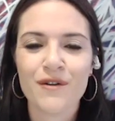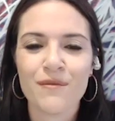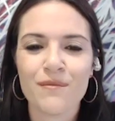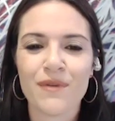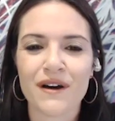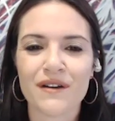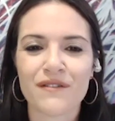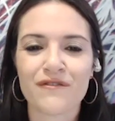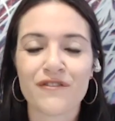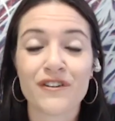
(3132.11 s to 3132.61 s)

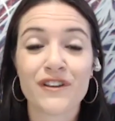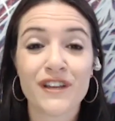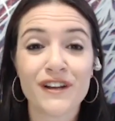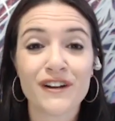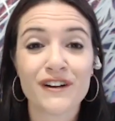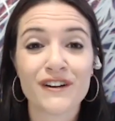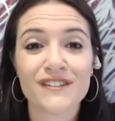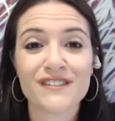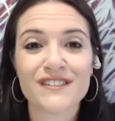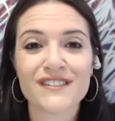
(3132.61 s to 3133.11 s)
But for
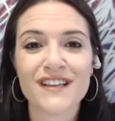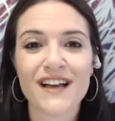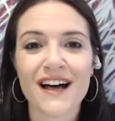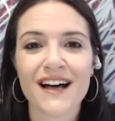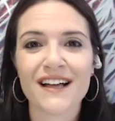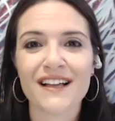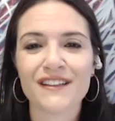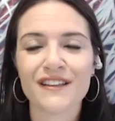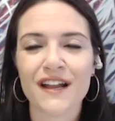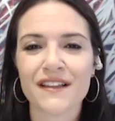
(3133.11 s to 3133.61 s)
years,
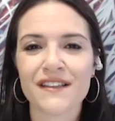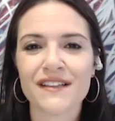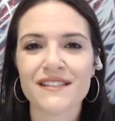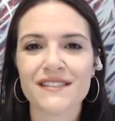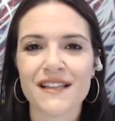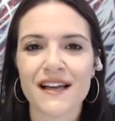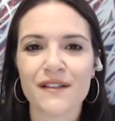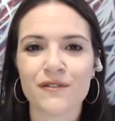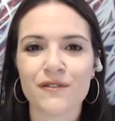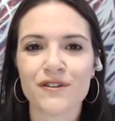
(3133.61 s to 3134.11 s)
a lot of these
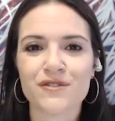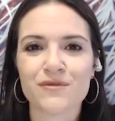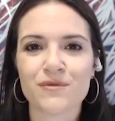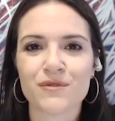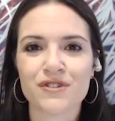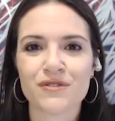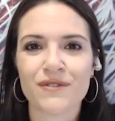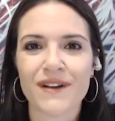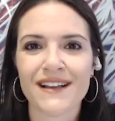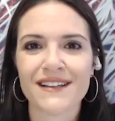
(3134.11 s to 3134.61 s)
landlords were
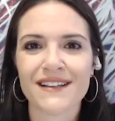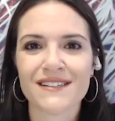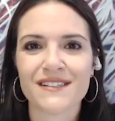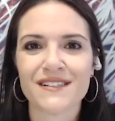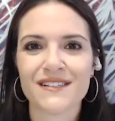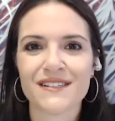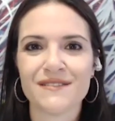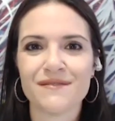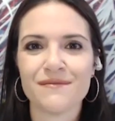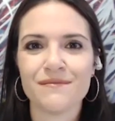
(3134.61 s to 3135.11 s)
trying
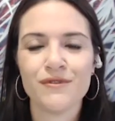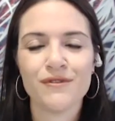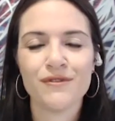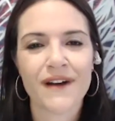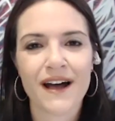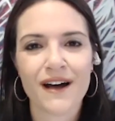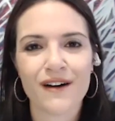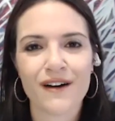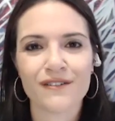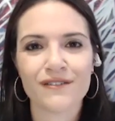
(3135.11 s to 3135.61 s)
to move
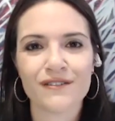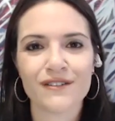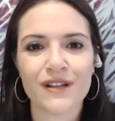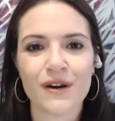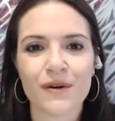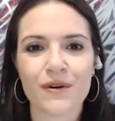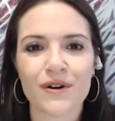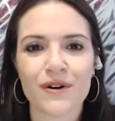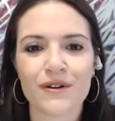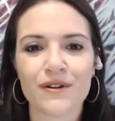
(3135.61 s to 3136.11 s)
out,
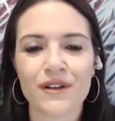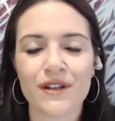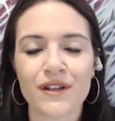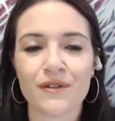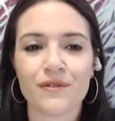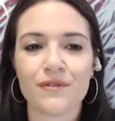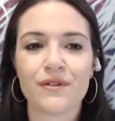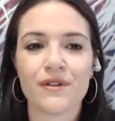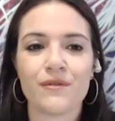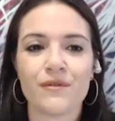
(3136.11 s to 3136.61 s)
lower,
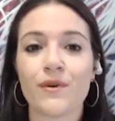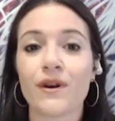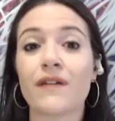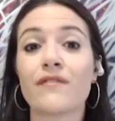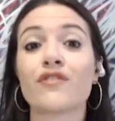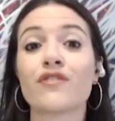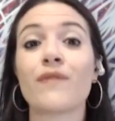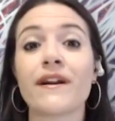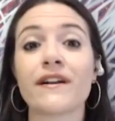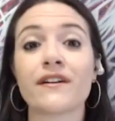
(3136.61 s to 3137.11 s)

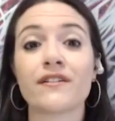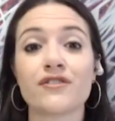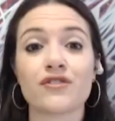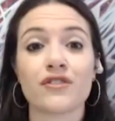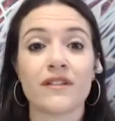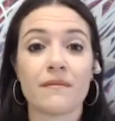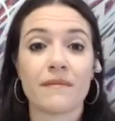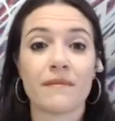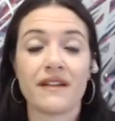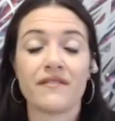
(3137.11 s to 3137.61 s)
whatever rent
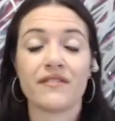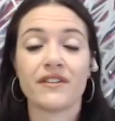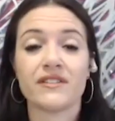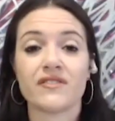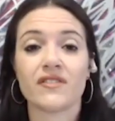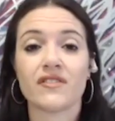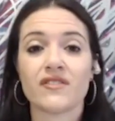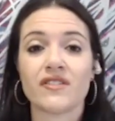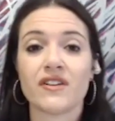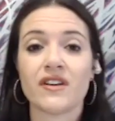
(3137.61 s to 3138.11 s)
control that might have
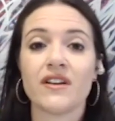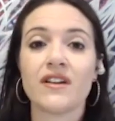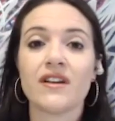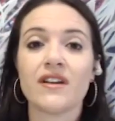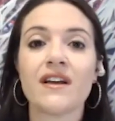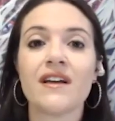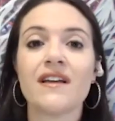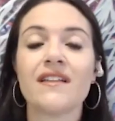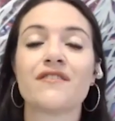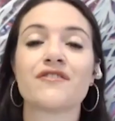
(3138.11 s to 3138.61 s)
existed.
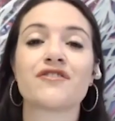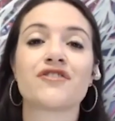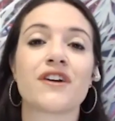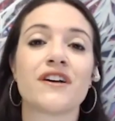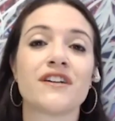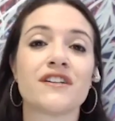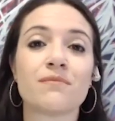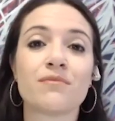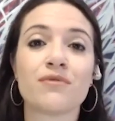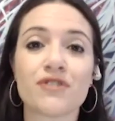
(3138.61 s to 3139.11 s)
They're
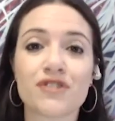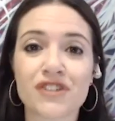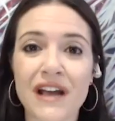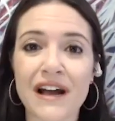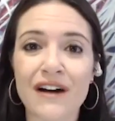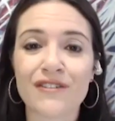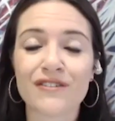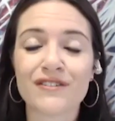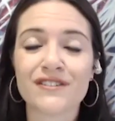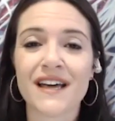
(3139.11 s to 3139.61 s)
trying to push
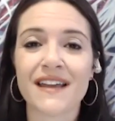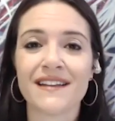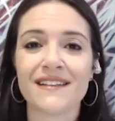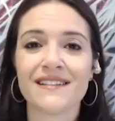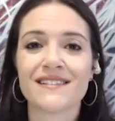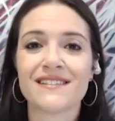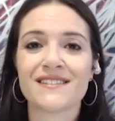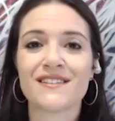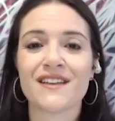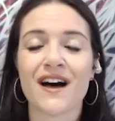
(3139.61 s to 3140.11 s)
out
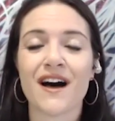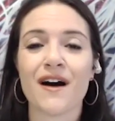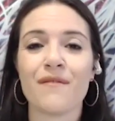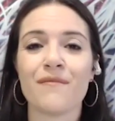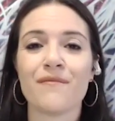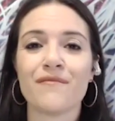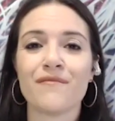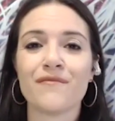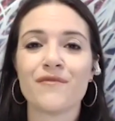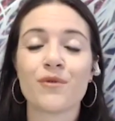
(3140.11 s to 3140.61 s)
tenants
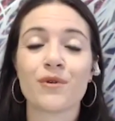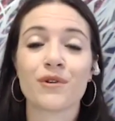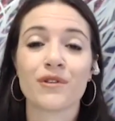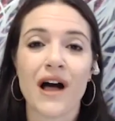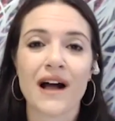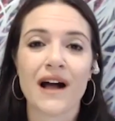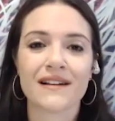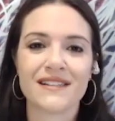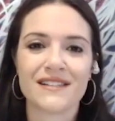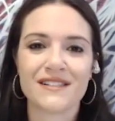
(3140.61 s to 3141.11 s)
who are
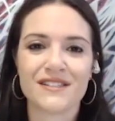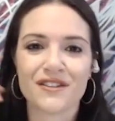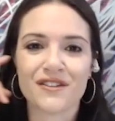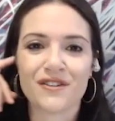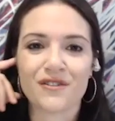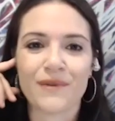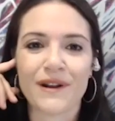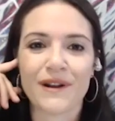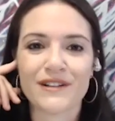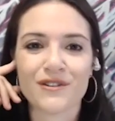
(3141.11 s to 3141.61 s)
locked into
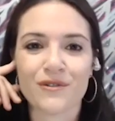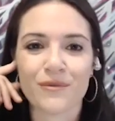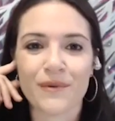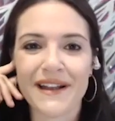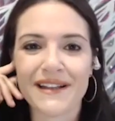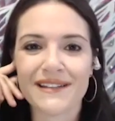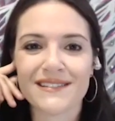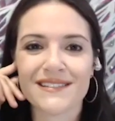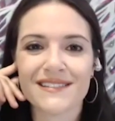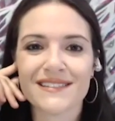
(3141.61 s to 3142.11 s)
their rental
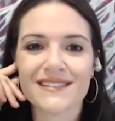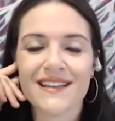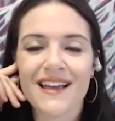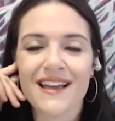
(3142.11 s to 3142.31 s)
rates